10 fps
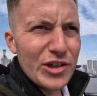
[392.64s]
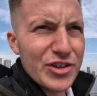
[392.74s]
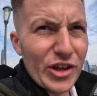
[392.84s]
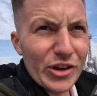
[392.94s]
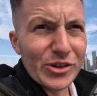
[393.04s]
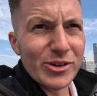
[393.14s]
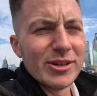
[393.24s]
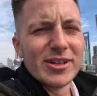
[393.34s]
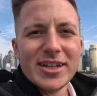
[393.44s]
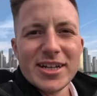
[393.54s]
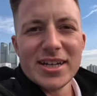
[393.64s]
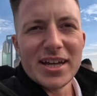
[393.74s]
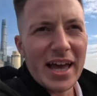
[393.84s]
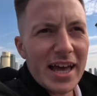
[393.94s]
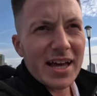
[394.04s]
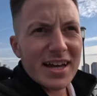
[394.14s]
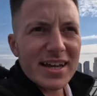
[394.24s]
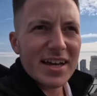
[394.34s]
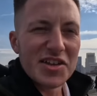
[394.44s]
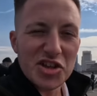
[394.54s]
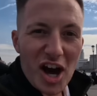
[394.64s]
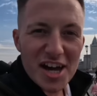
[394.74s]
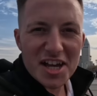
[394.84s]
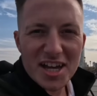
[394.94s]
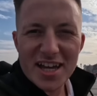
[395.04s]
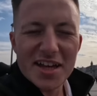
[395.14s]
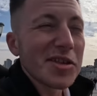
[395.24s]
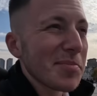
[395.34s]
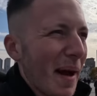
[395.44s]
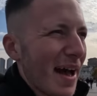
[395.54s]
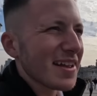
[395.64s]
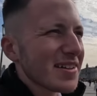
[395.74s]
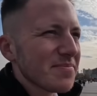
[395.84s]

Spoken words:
So here in China, in Japan,